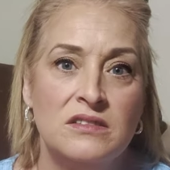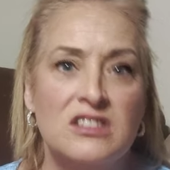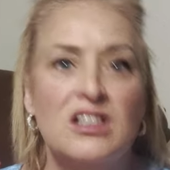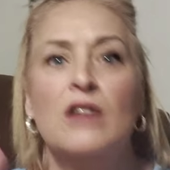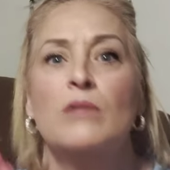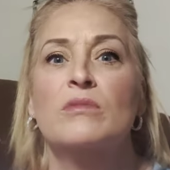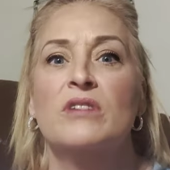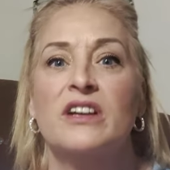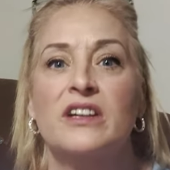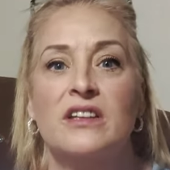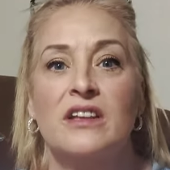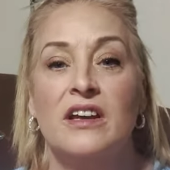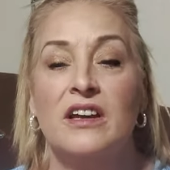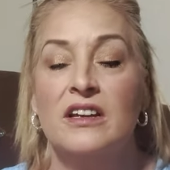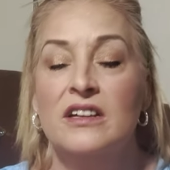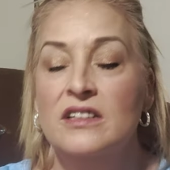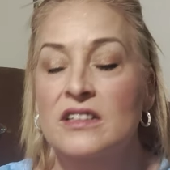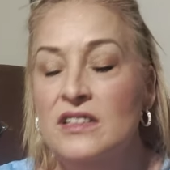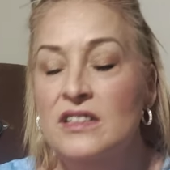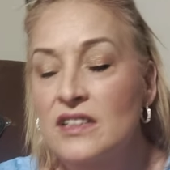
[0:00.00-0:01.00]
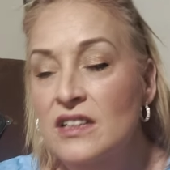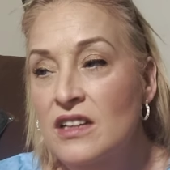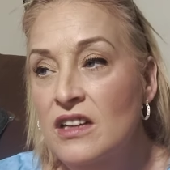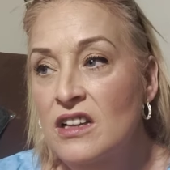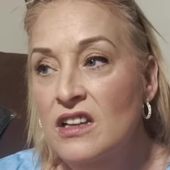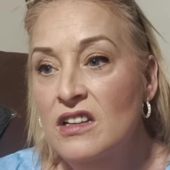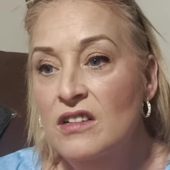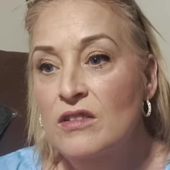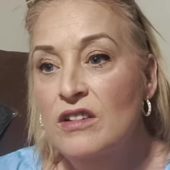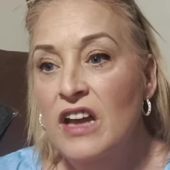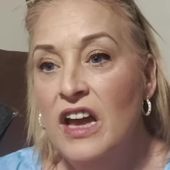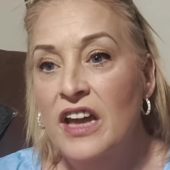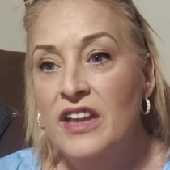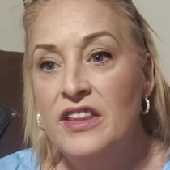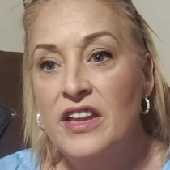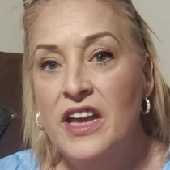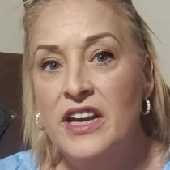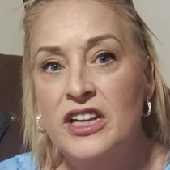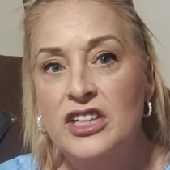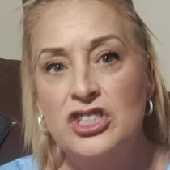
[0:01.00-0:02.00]
something like that.
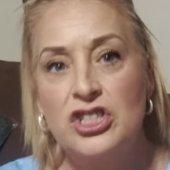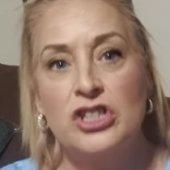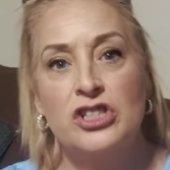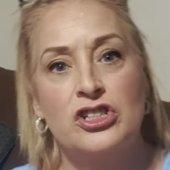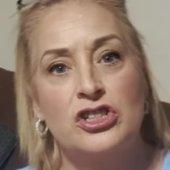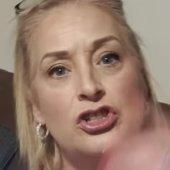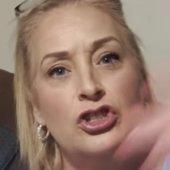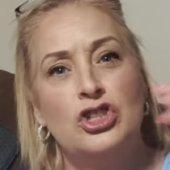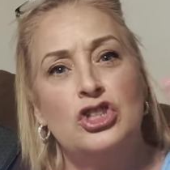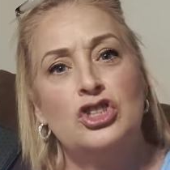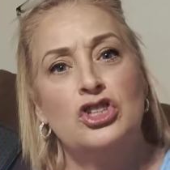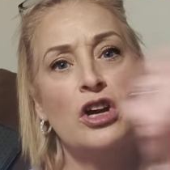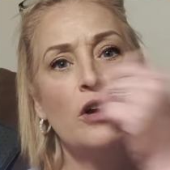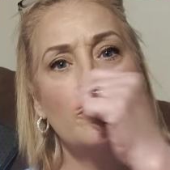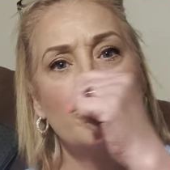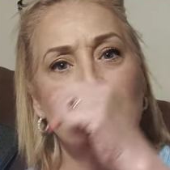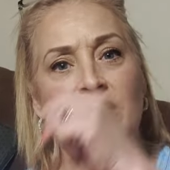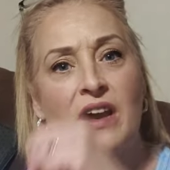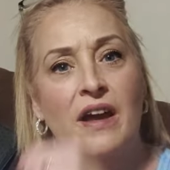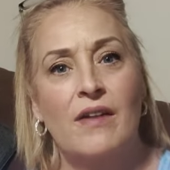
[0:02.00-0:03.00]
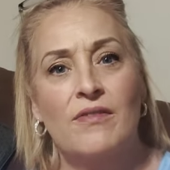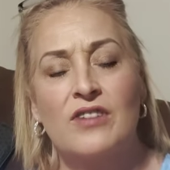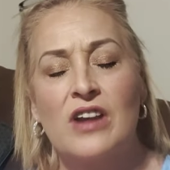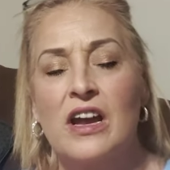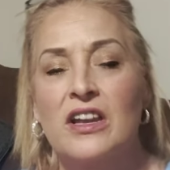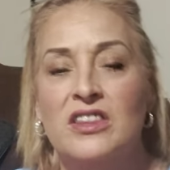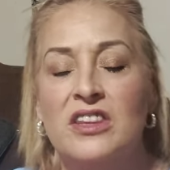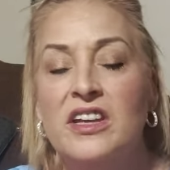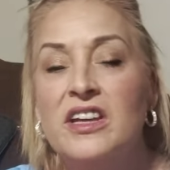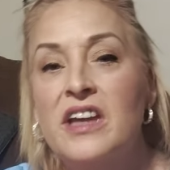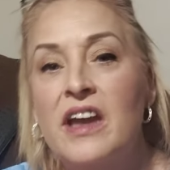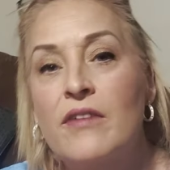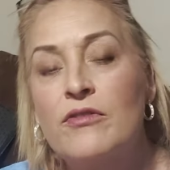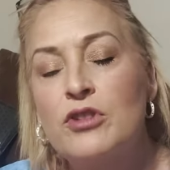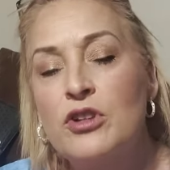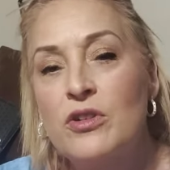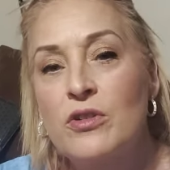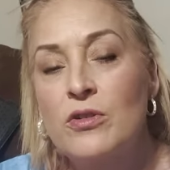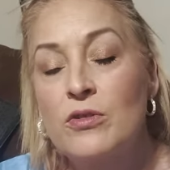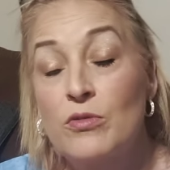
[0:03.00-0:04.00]
And then it just jumped.
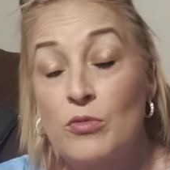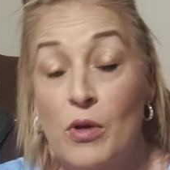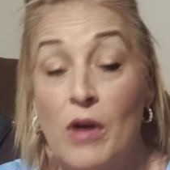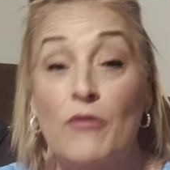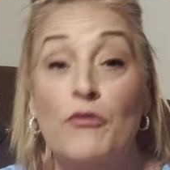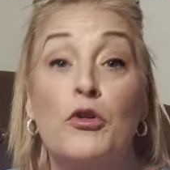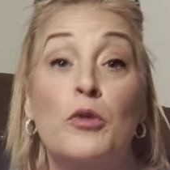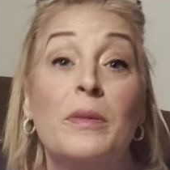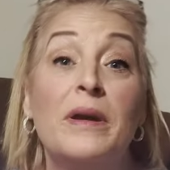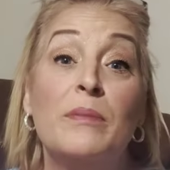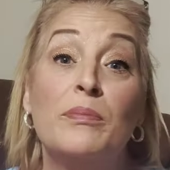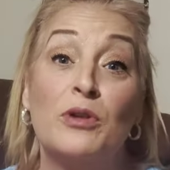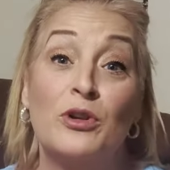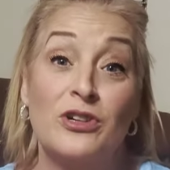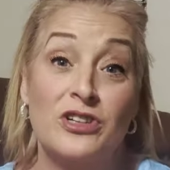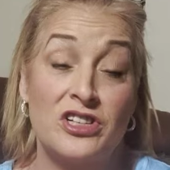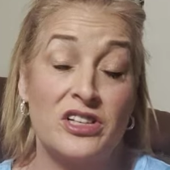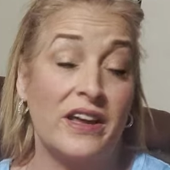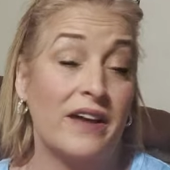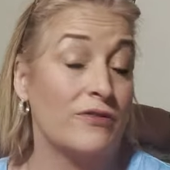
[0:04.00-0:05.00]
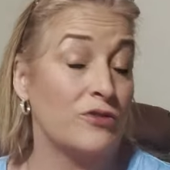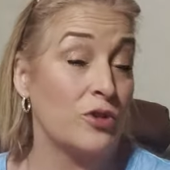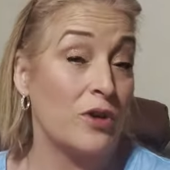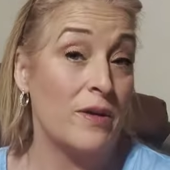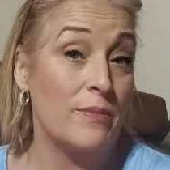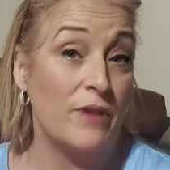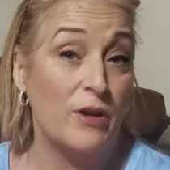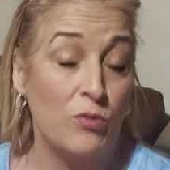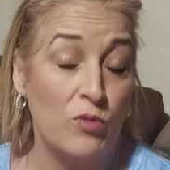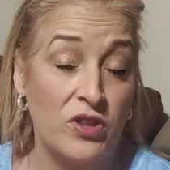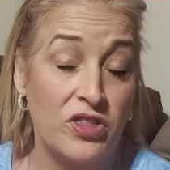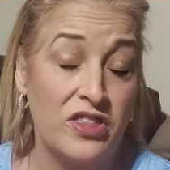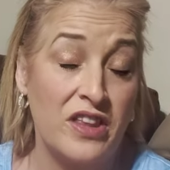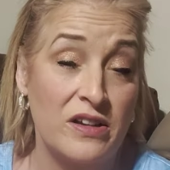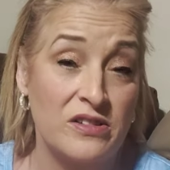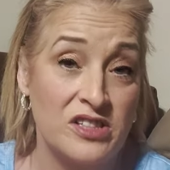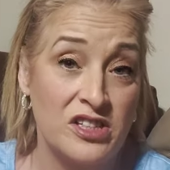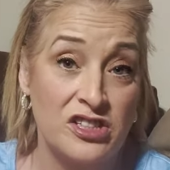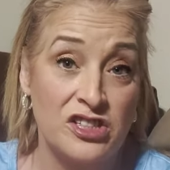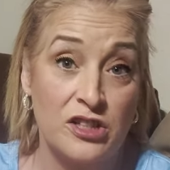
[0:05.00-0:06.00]
For me personally, after I got my
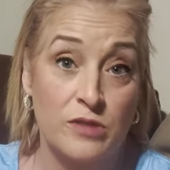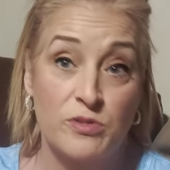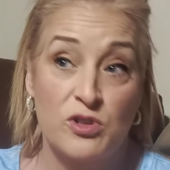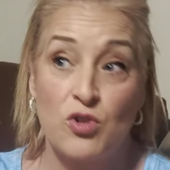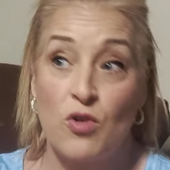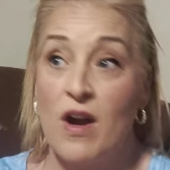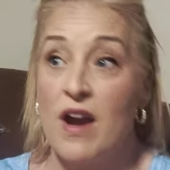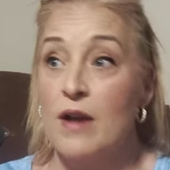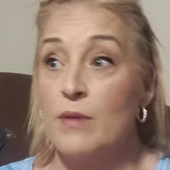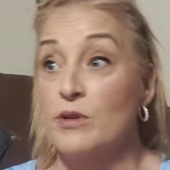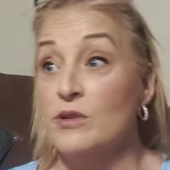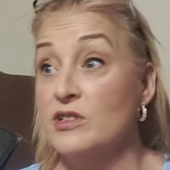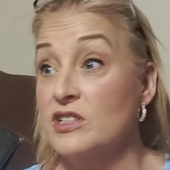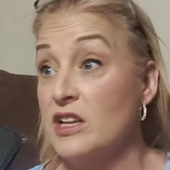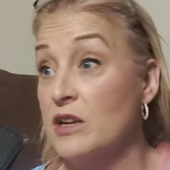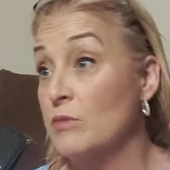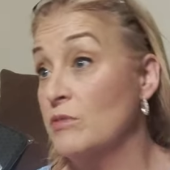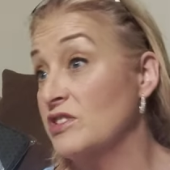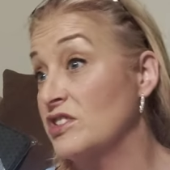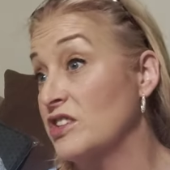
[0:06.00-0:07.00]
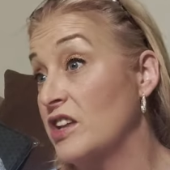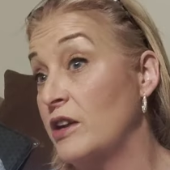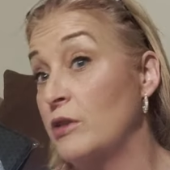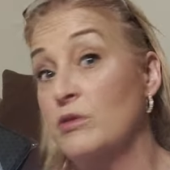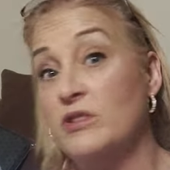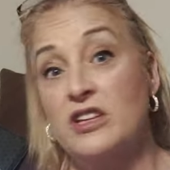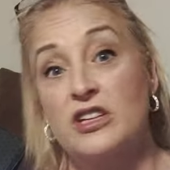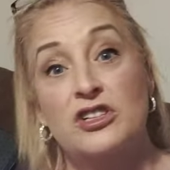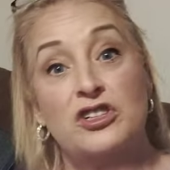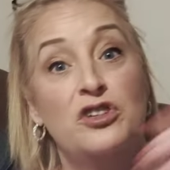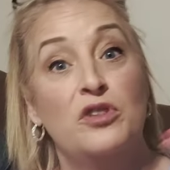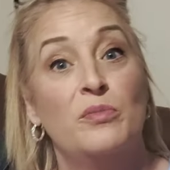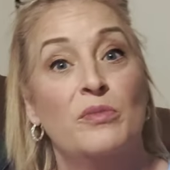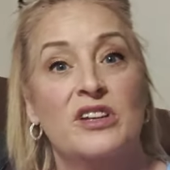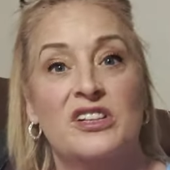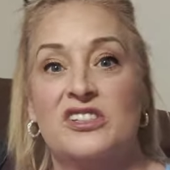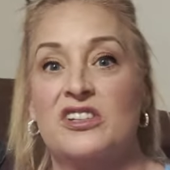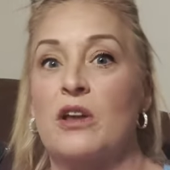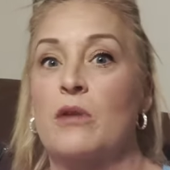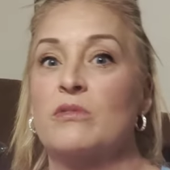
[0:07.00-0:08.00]
1,000 subscribers, it was like within 2
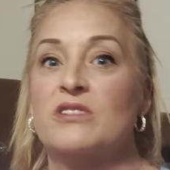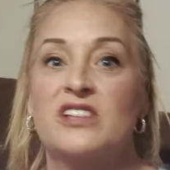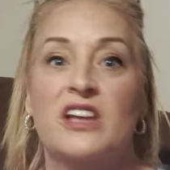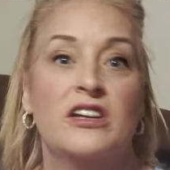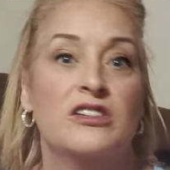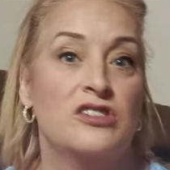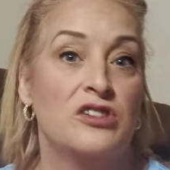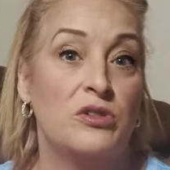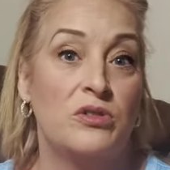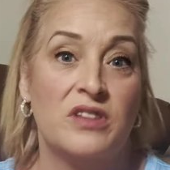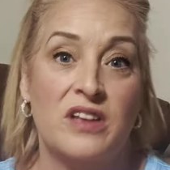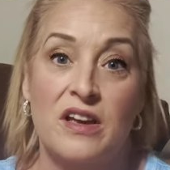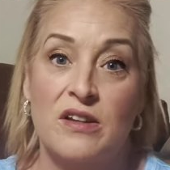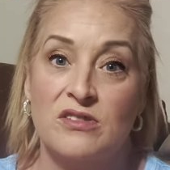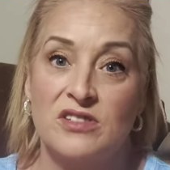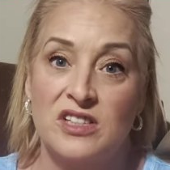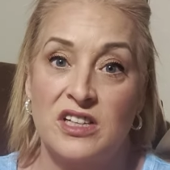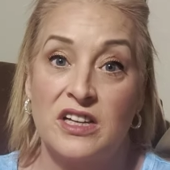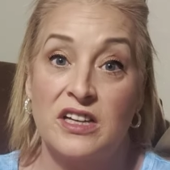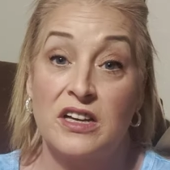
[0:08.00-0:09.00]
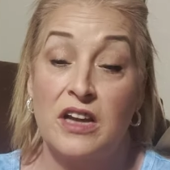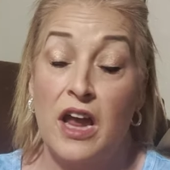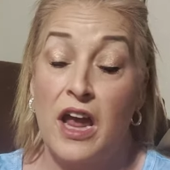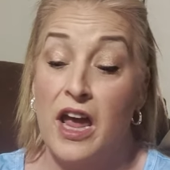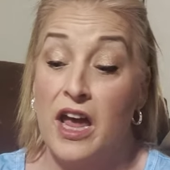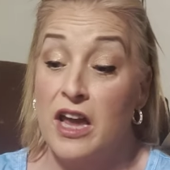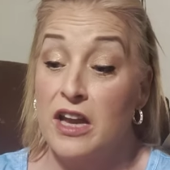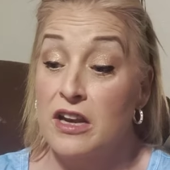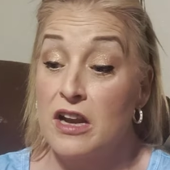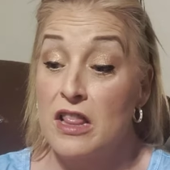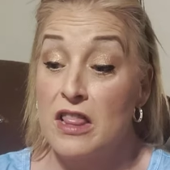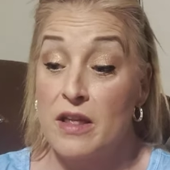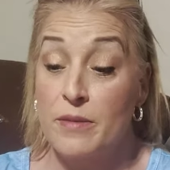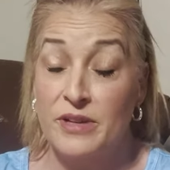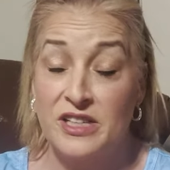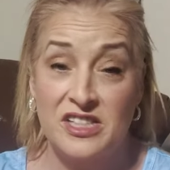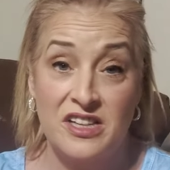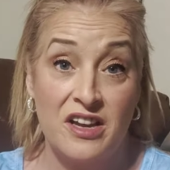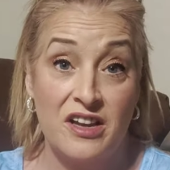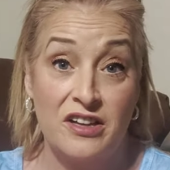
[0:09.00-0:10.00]
months I was at 2,000. And let
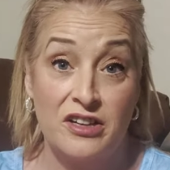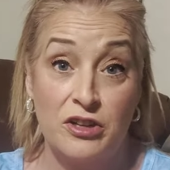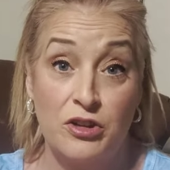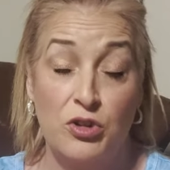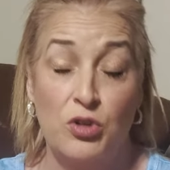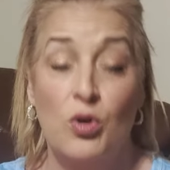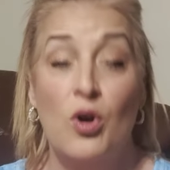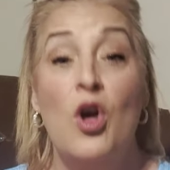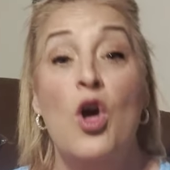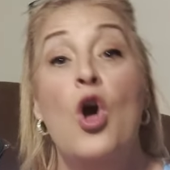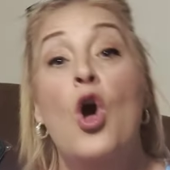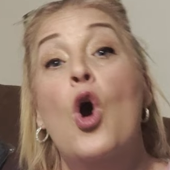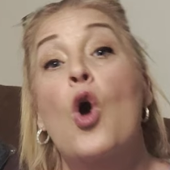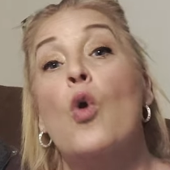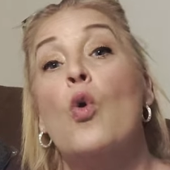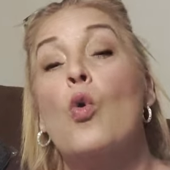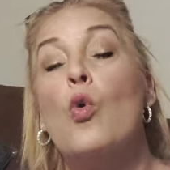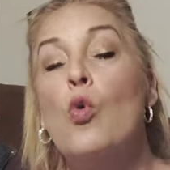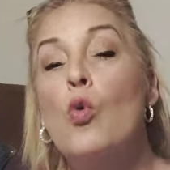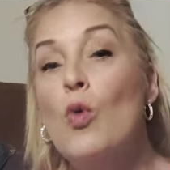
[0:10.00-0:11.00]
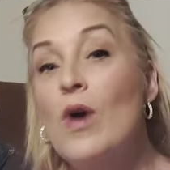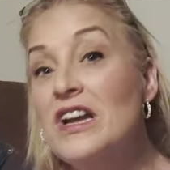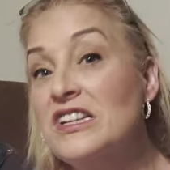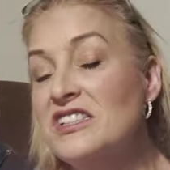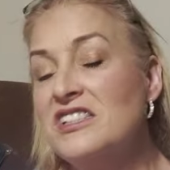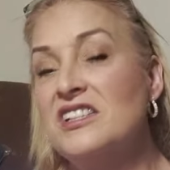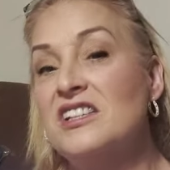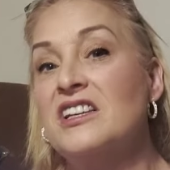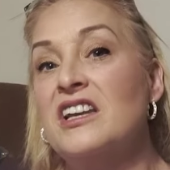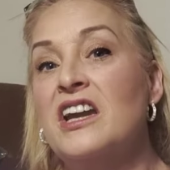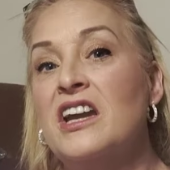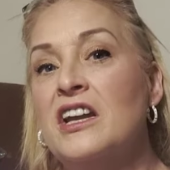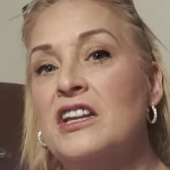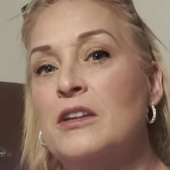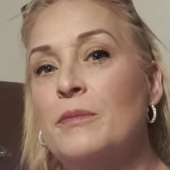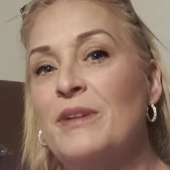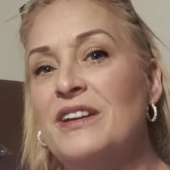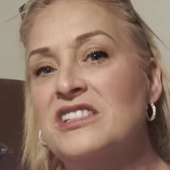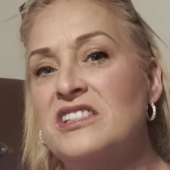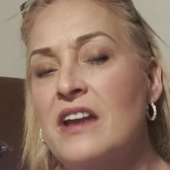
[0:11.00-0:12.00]
me tell you, once
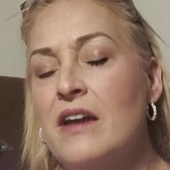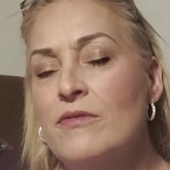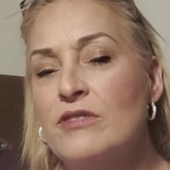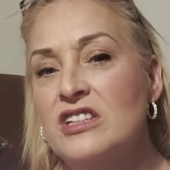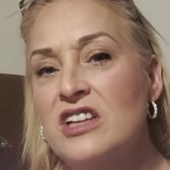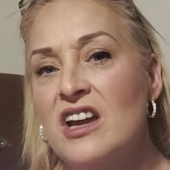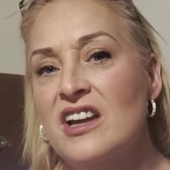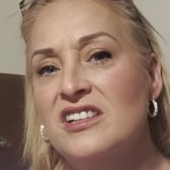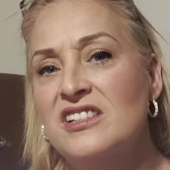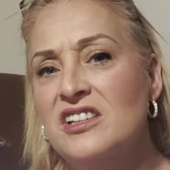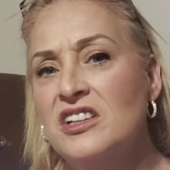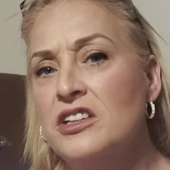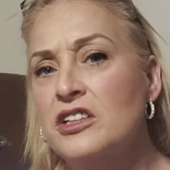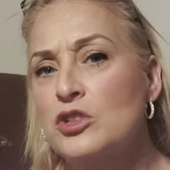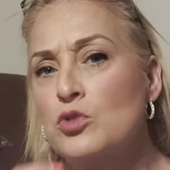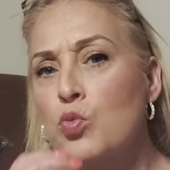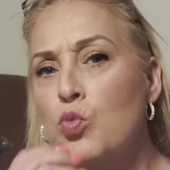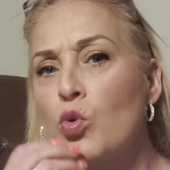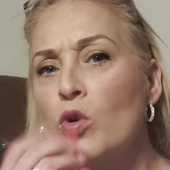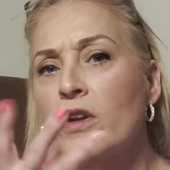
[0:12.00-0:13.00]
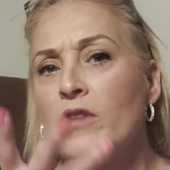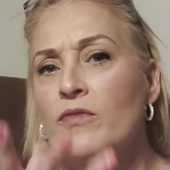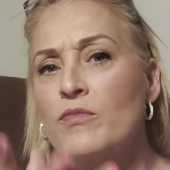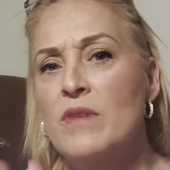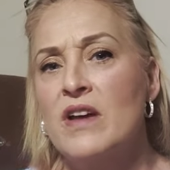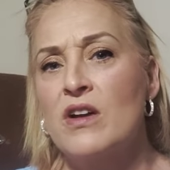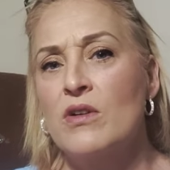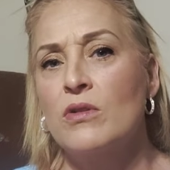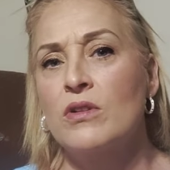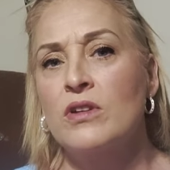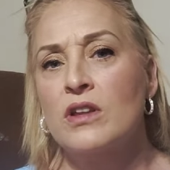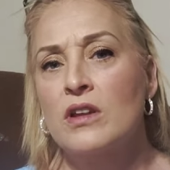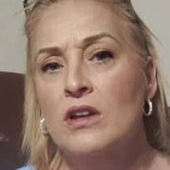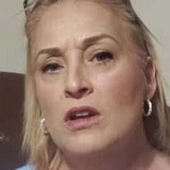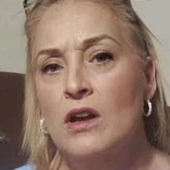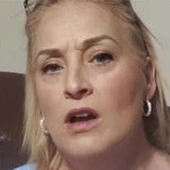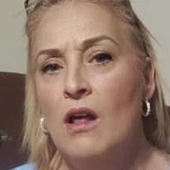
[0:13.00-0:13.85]
again, the best advertising is word of mouth.